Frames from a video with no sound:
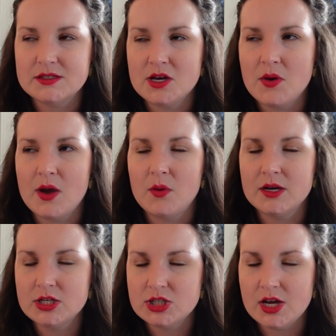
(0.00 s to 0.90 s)
So I
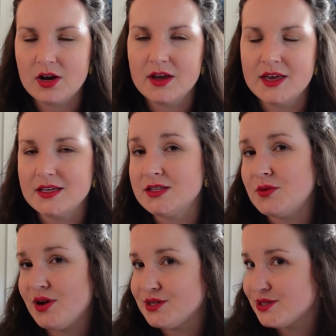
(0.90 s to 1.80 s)
wanted to share in case that
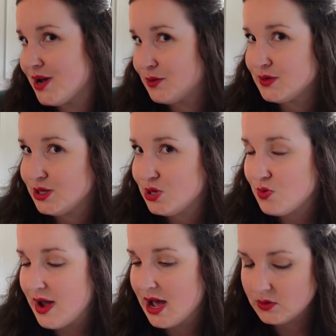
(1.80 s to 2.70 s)
would also help
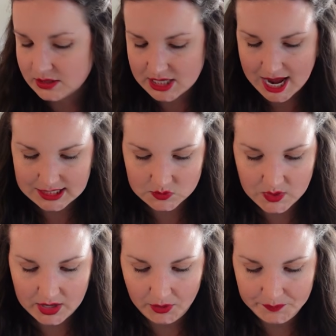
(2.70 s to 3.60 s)
you out as
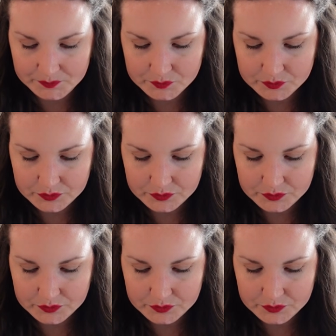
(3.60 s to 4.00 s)
well.